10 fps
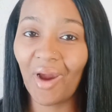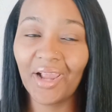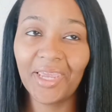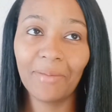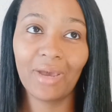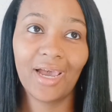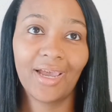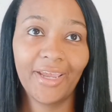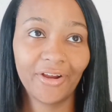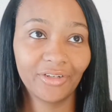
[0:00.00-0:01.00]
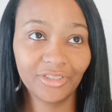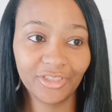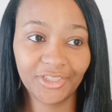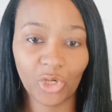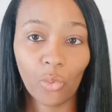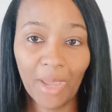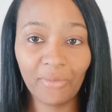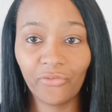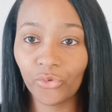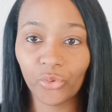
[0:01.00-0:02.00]
where I get my hair done way
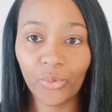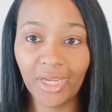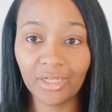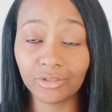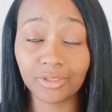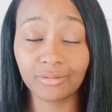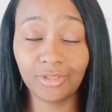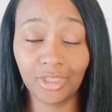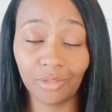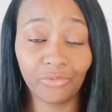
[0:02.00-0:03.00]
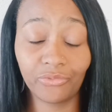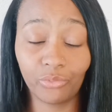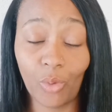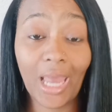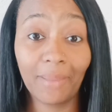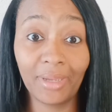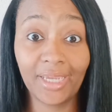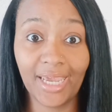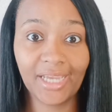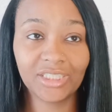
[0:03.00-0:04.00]
before the wedding or, you know, while I'm
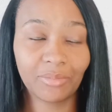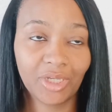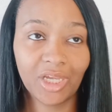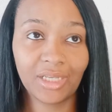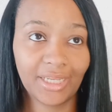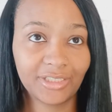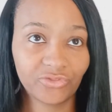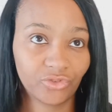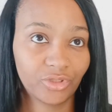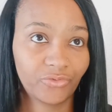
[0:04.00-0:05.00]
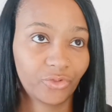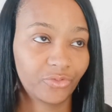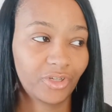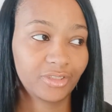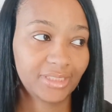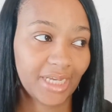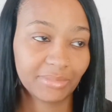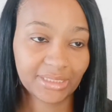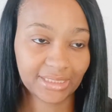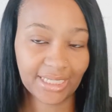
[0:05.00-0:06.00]
engaged, I'm gonna get a lace front for the first
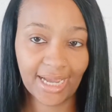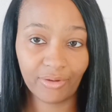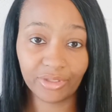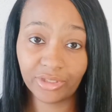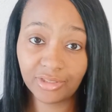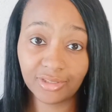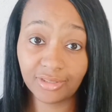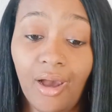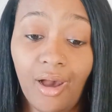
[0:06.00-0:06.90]
time to see how it does.